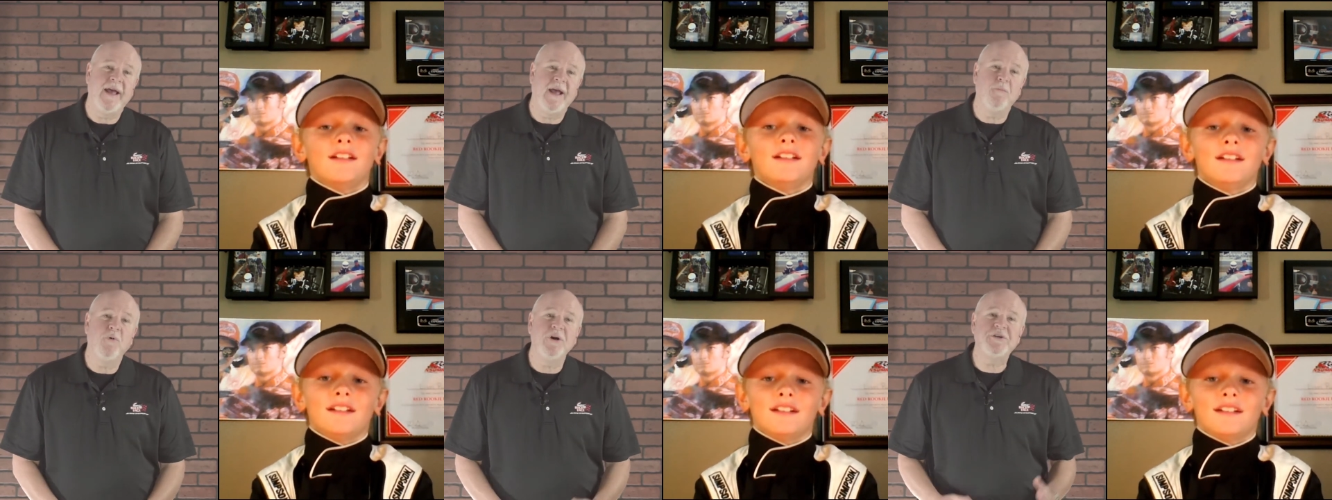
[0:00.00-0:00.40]

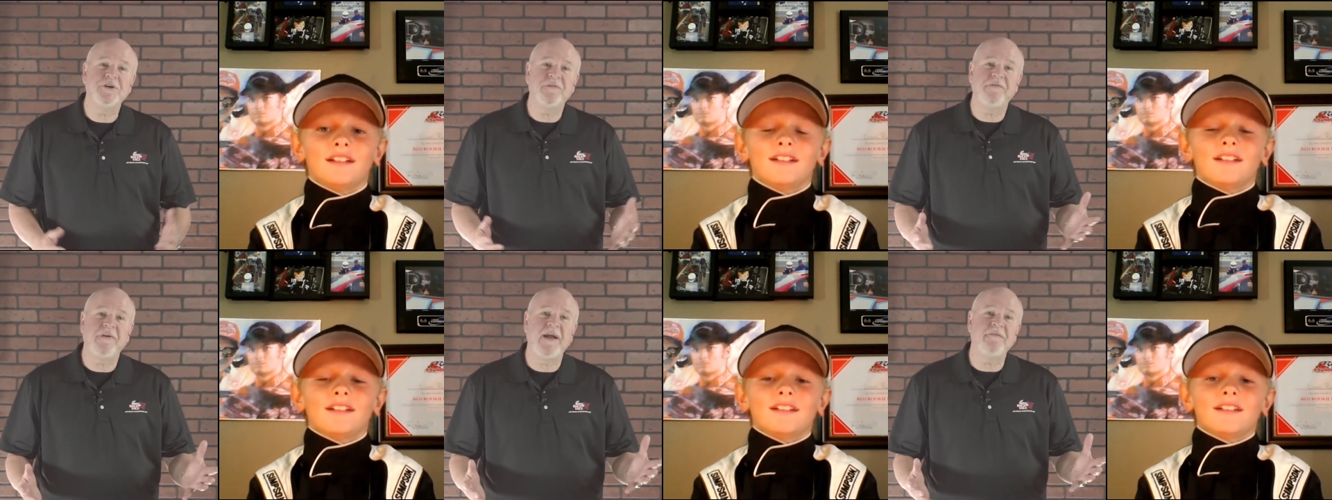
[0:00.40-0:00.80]
Speaker 1: And what's
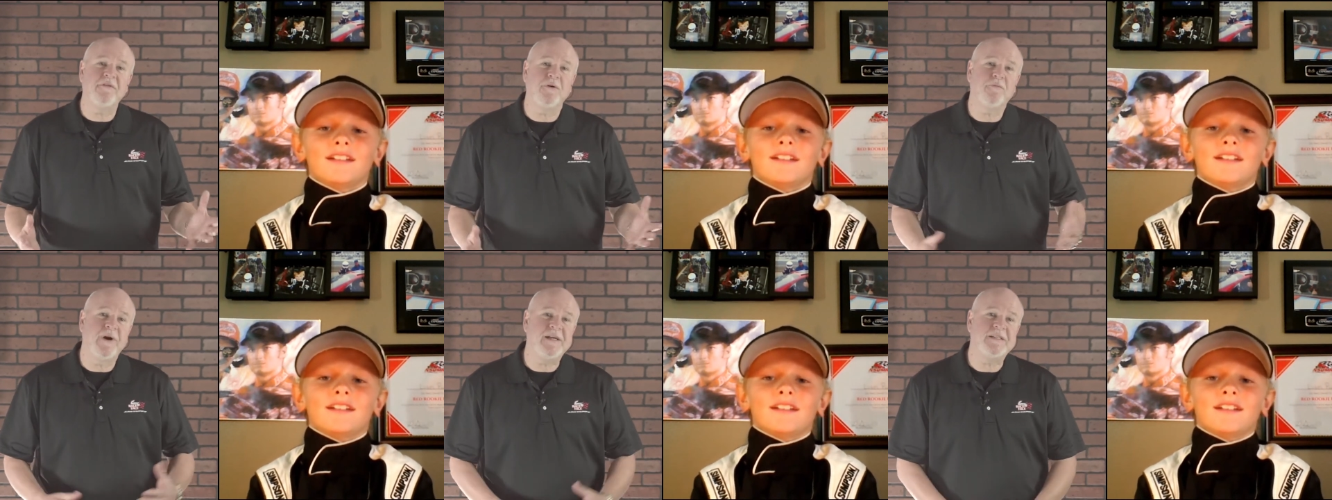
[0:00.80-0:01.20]
your
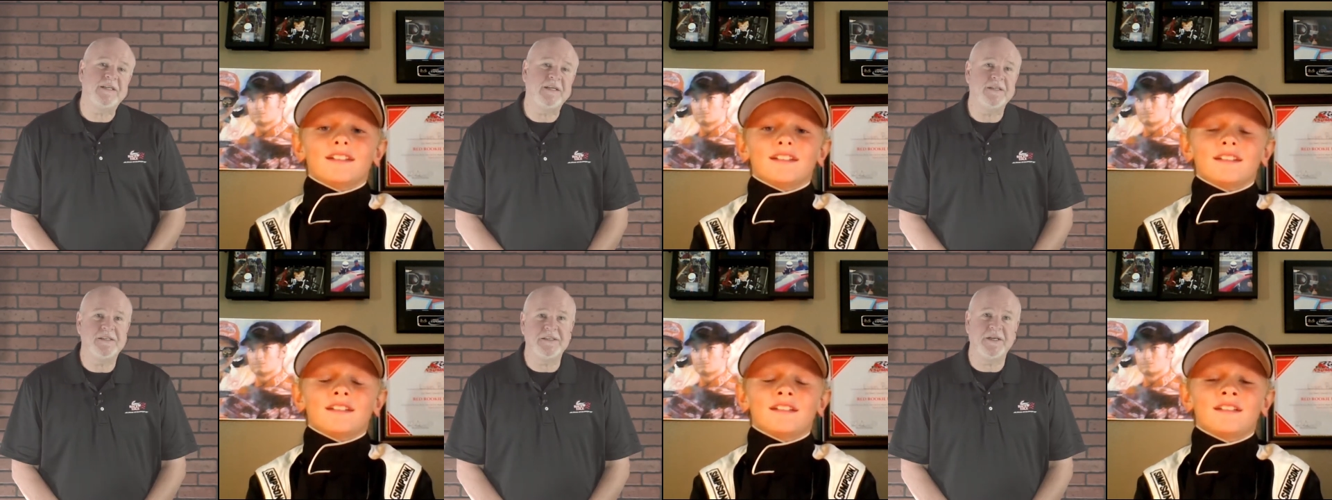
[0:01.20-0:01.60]
favorite
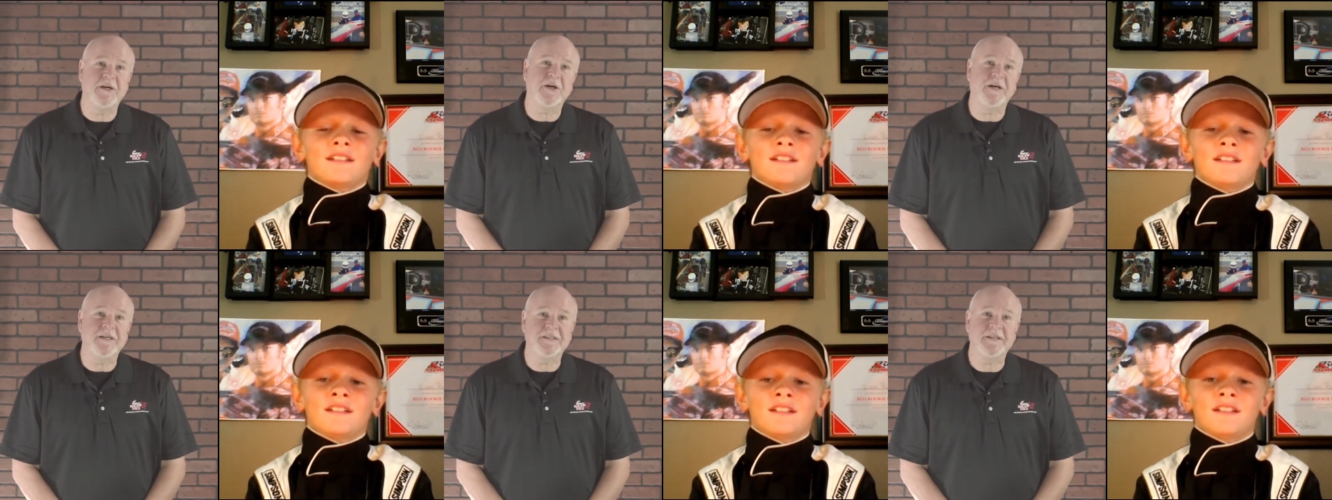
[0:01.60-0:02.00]
racing
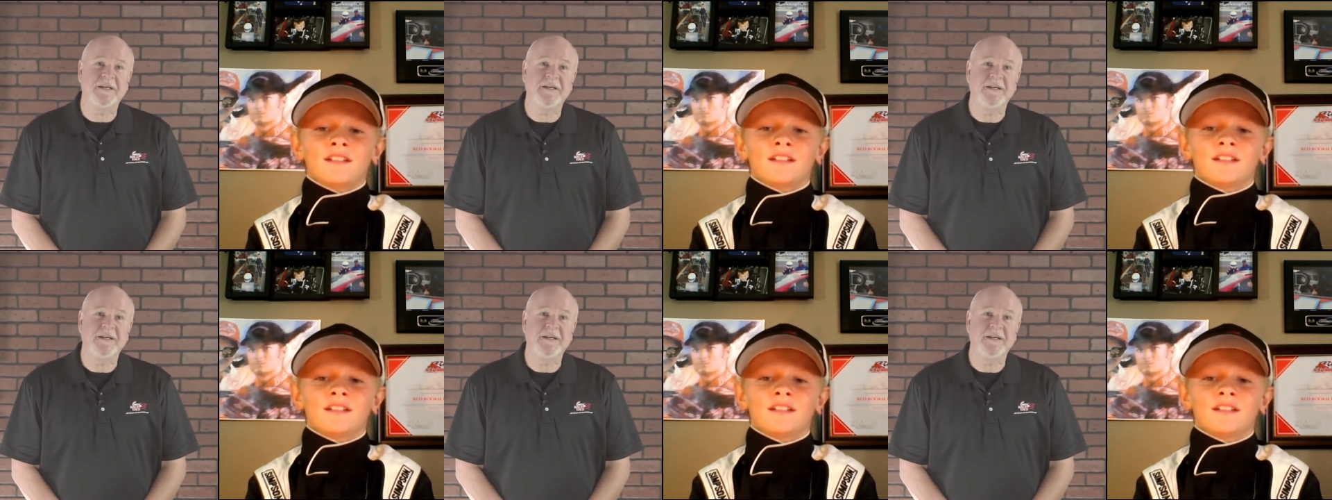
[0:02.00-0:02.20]
series?